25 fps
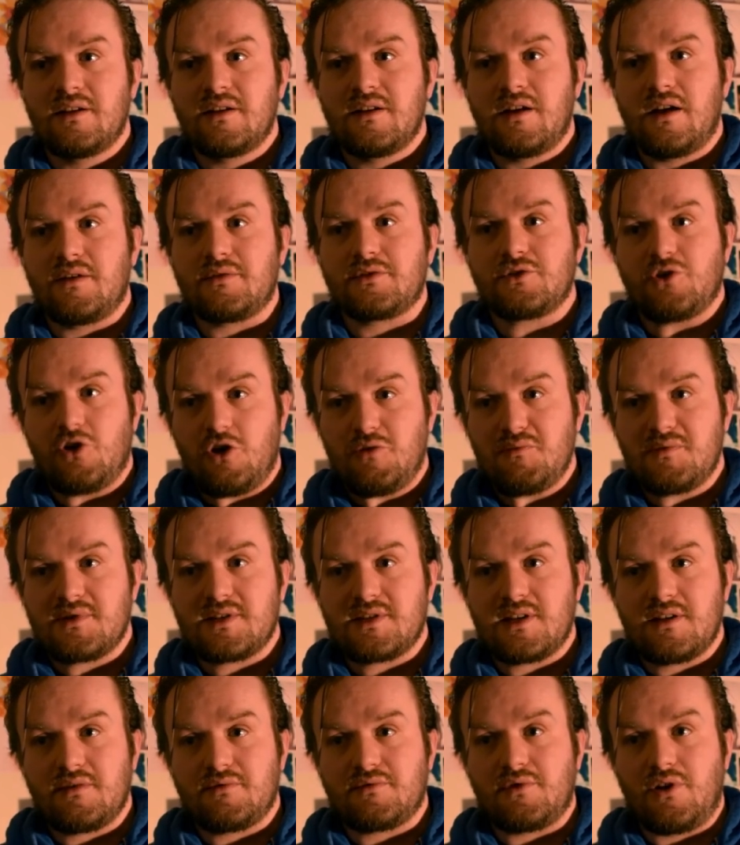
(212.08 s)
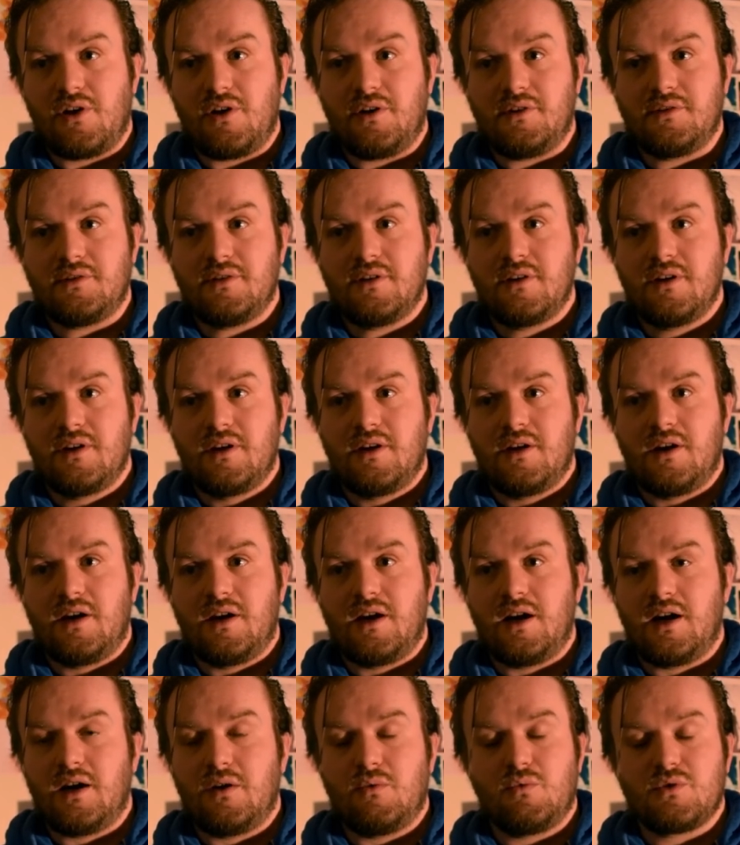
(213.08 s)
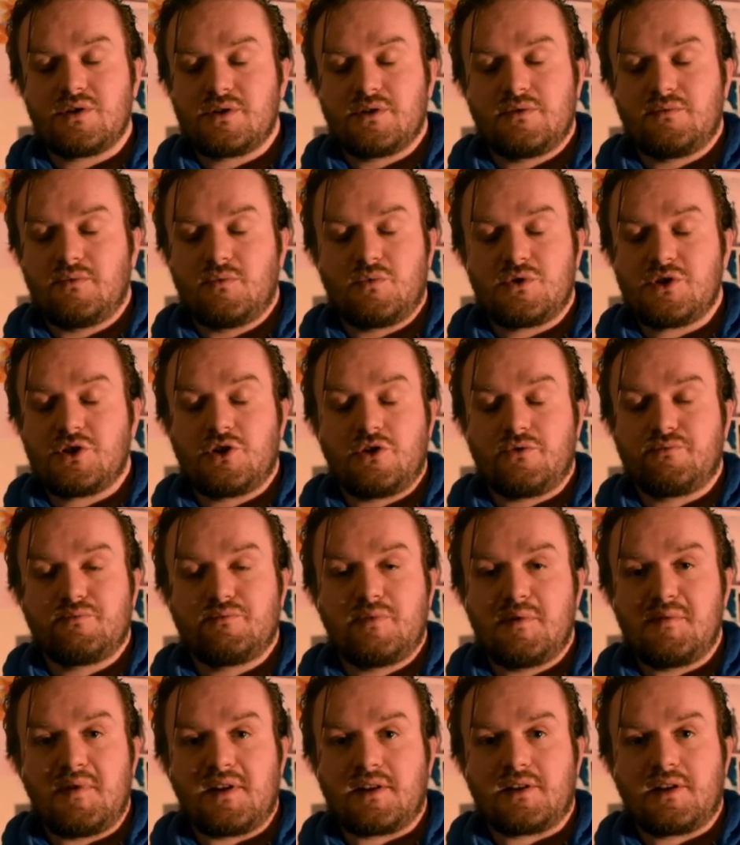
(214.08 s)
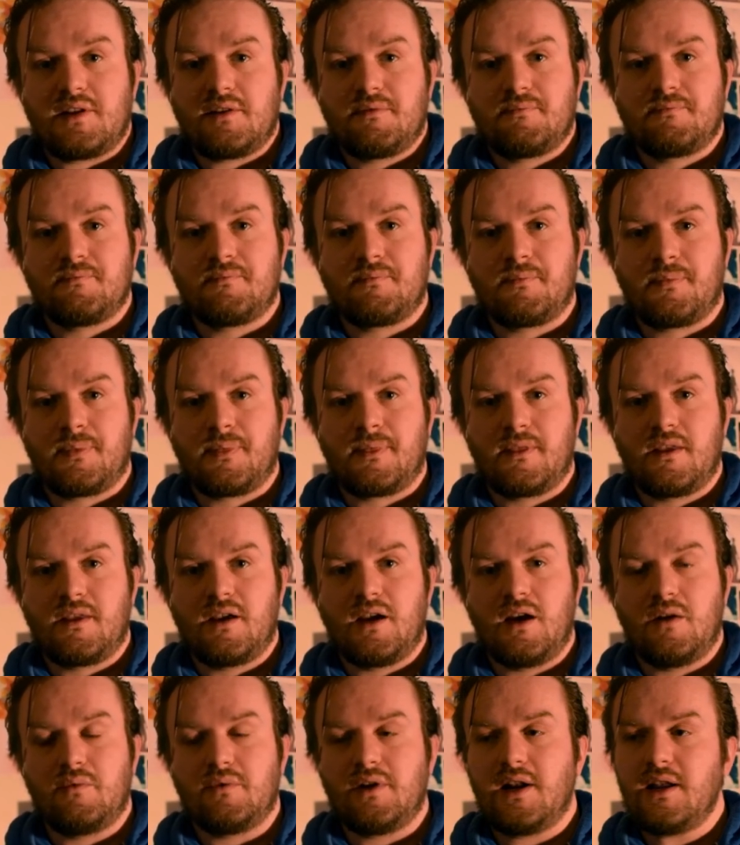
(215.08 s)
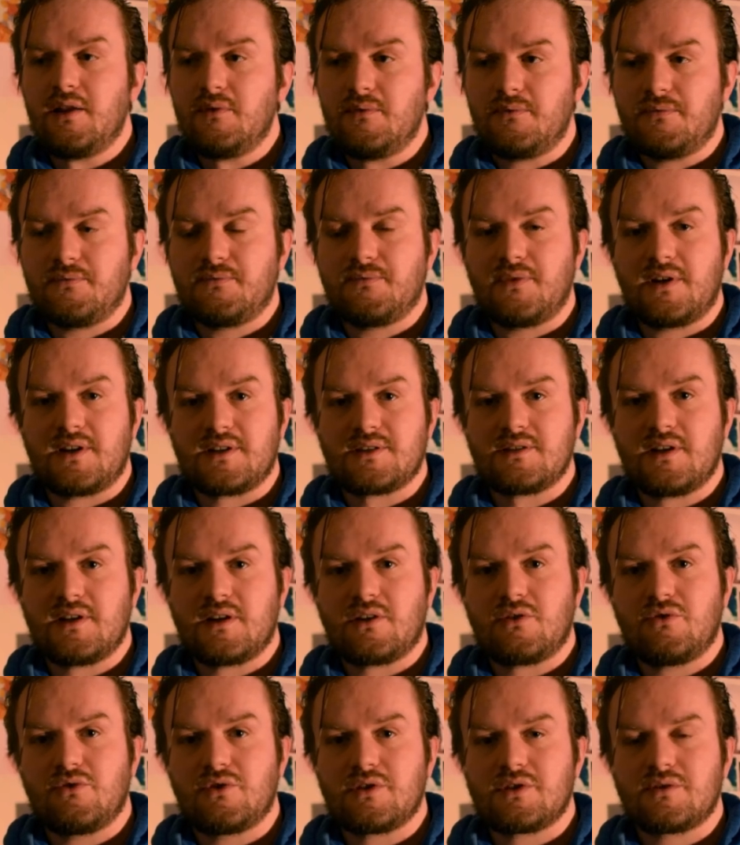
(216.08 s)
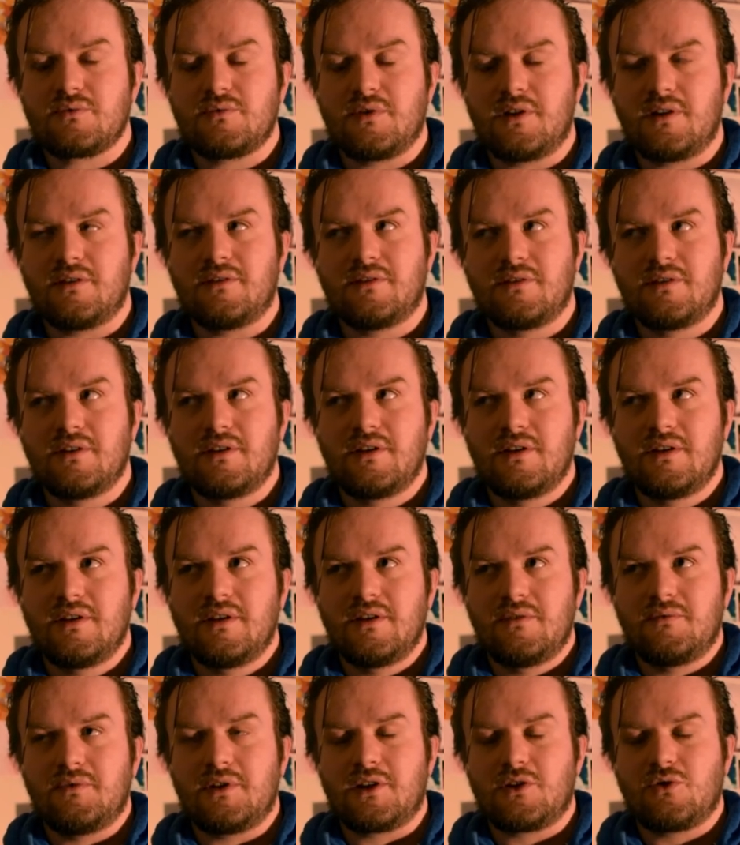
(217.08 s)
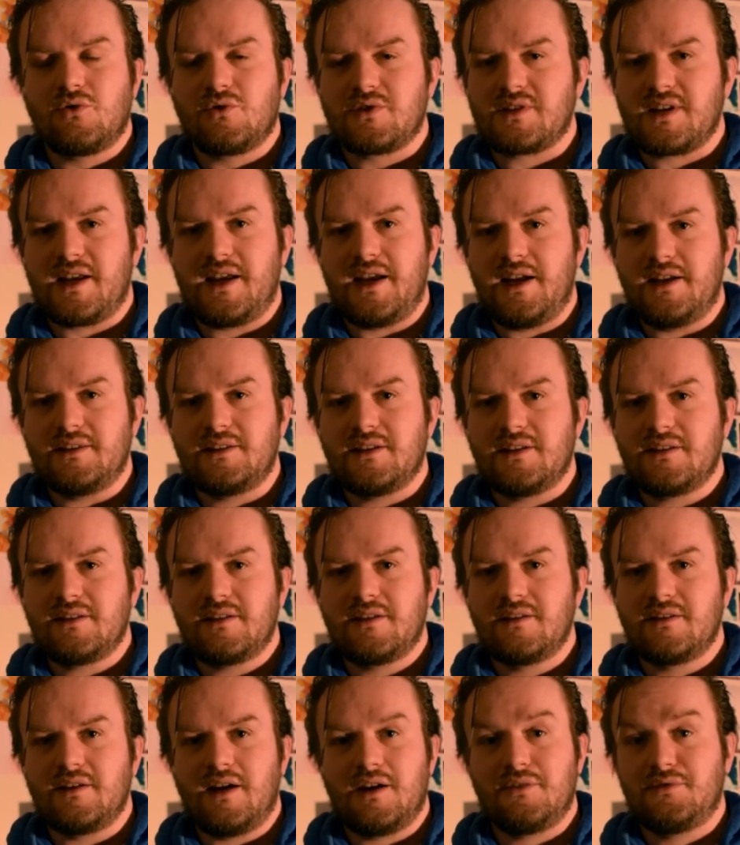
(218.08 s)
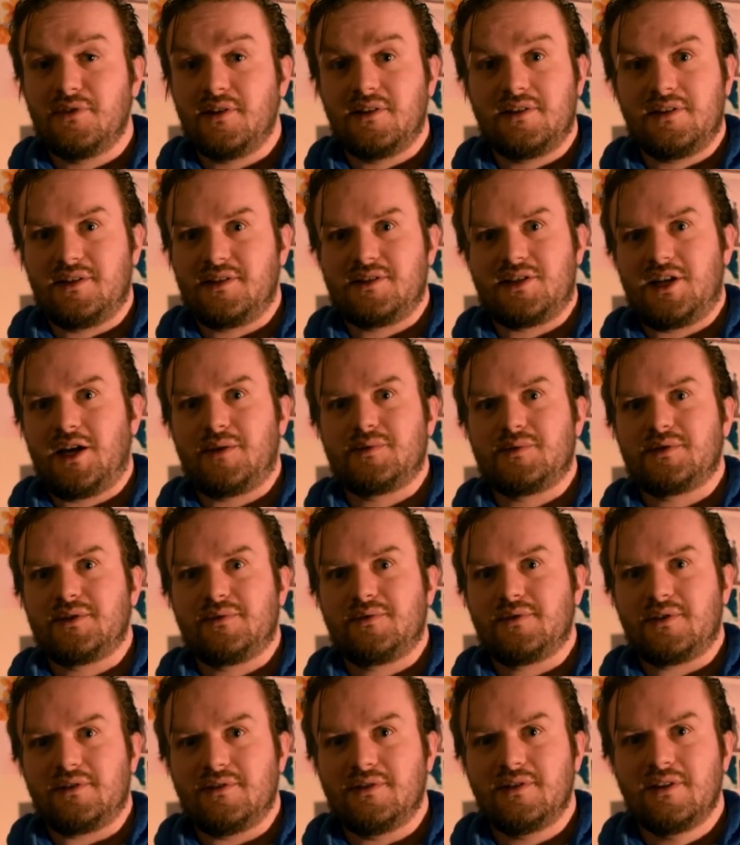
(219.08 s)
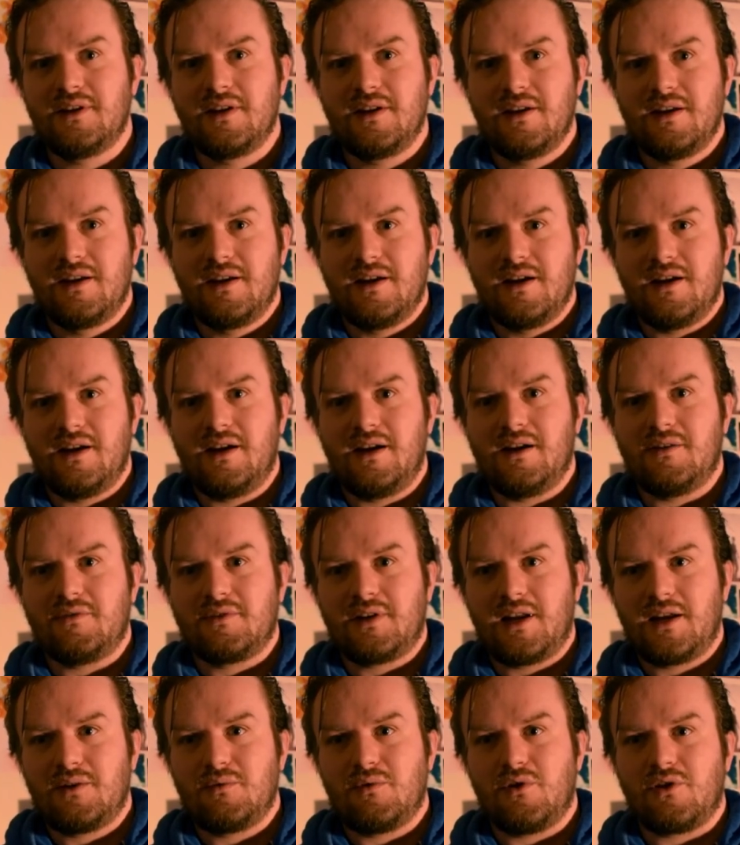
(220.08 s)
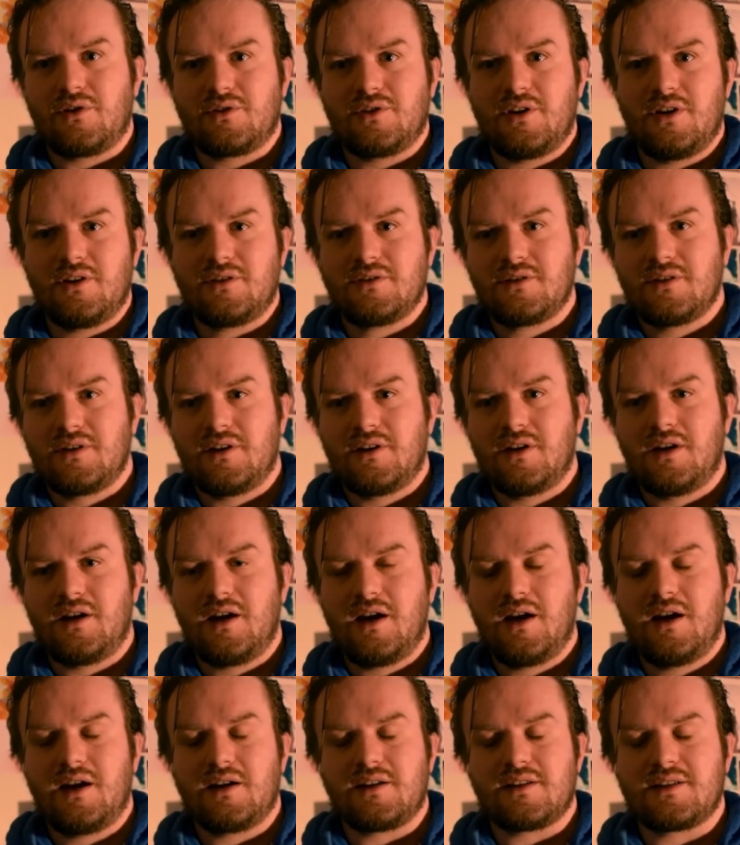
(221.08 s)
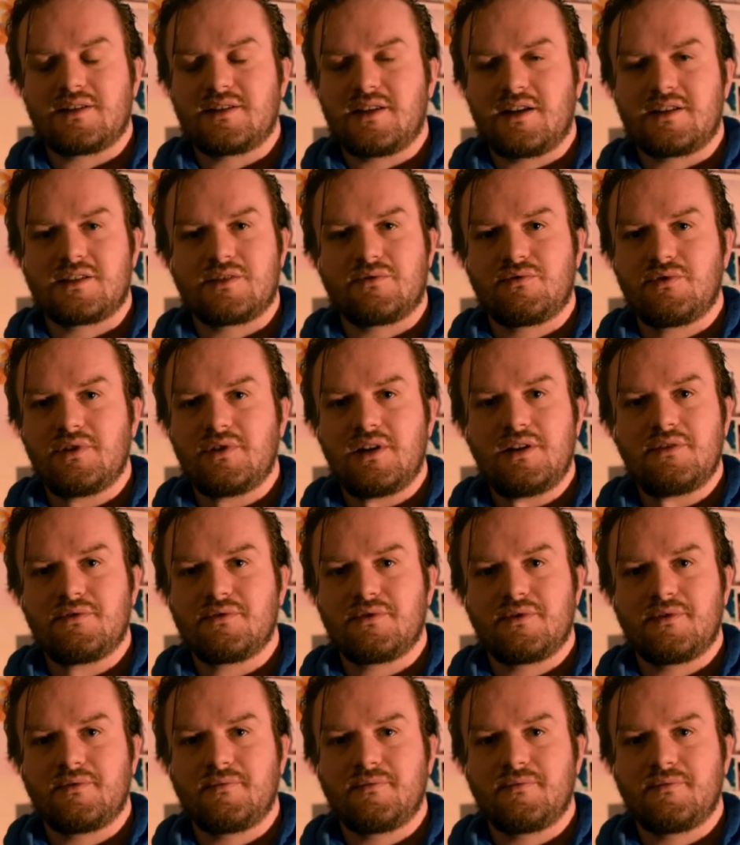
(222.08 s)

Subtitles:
I was tearing myself down, and it wasn't good for me mentally. And when I finished that course, well, when the course ended, I failed the exams and everything. And when I walked out, I had a sense of relief.